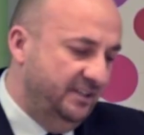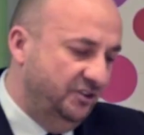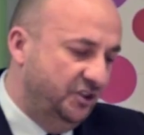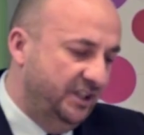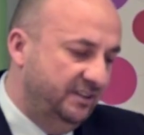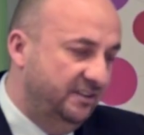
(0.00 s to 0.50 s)
and
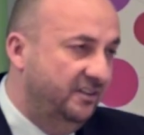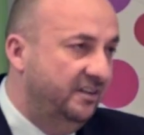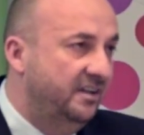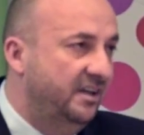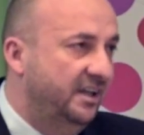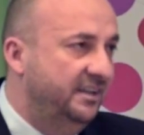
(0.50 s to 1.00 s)

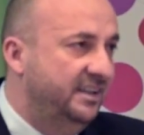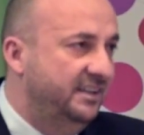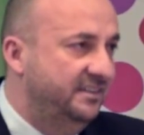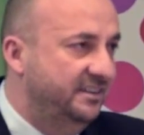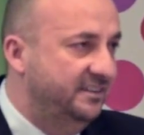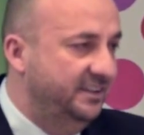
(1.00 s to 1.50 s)
gender
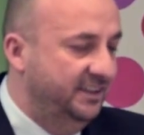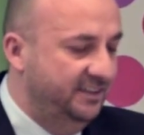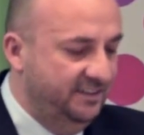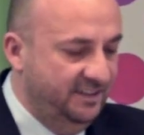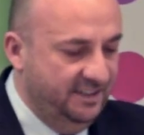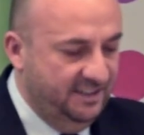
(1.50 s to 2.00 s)
identity.
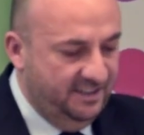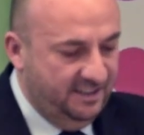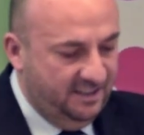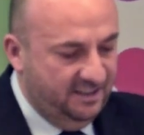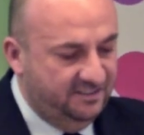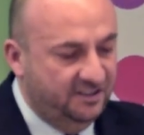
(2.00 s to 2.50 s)

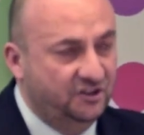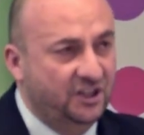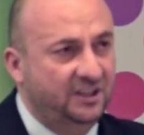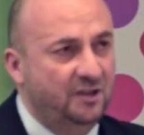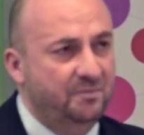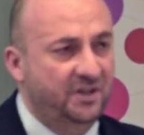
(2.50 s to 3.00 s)
Ladies and
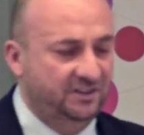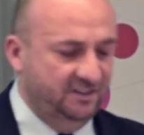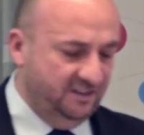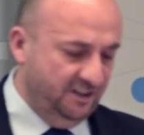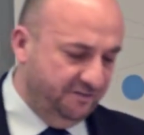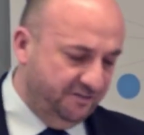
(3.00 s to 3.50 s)
gentlemen,
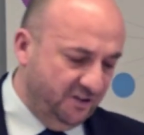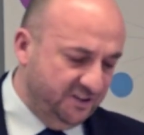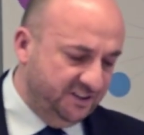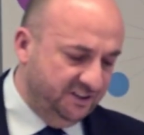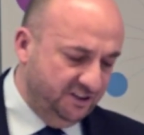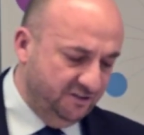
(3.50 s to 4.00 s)
the
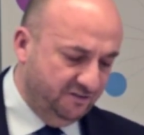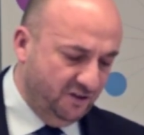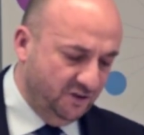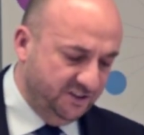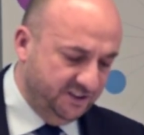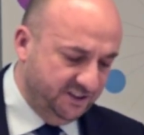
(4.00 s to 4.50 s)
diversity of
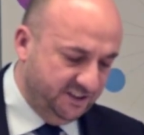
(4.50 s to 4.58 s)
our